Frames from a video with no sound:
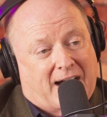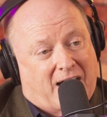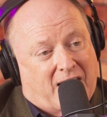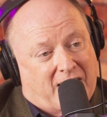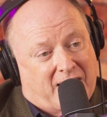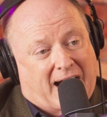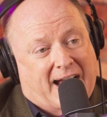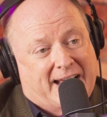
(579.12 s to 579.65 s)

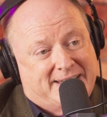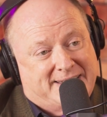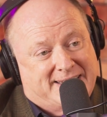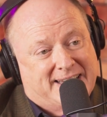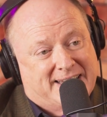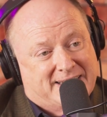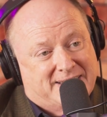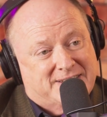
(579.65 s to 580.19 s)

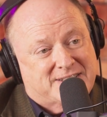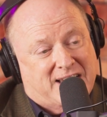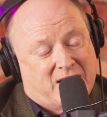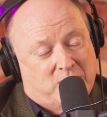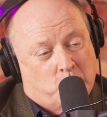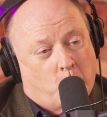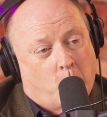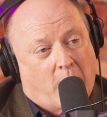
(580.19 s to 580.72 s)
ideas
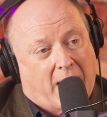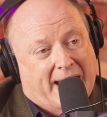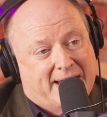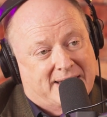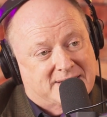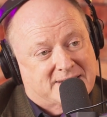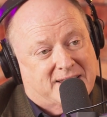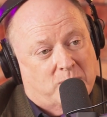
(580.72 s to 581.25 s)
and
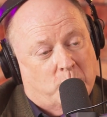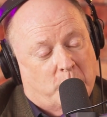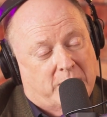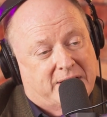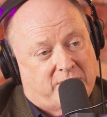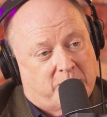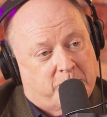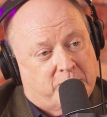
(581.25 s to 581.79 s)
ways that we
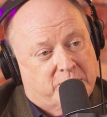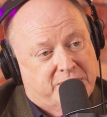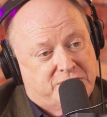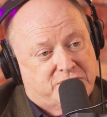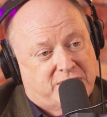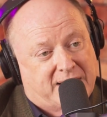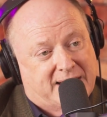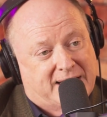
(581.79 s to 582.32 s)
have
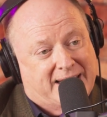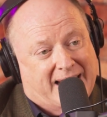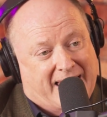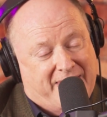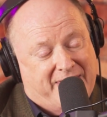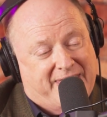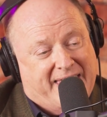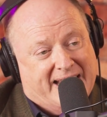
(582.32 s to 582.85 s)
appreciated
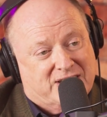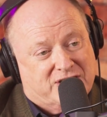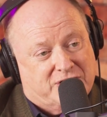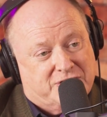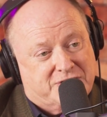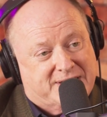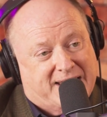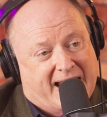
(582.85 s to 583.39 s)
and thanked
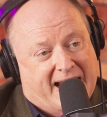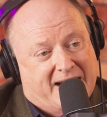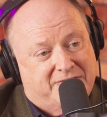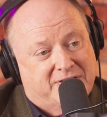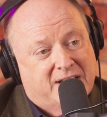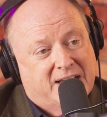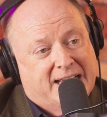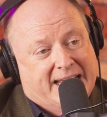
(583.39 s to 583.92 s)
our
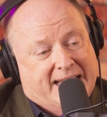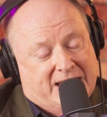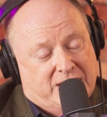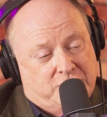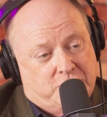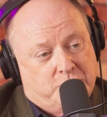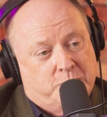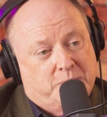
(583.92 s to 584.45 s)
staff
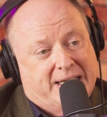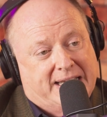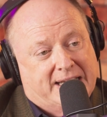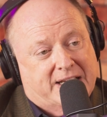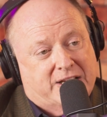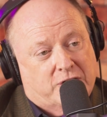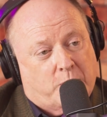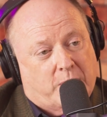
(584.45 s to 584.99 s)
in
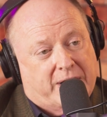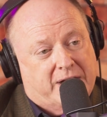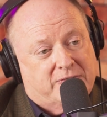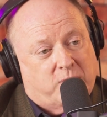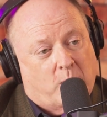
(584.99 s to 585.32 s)
unique and creative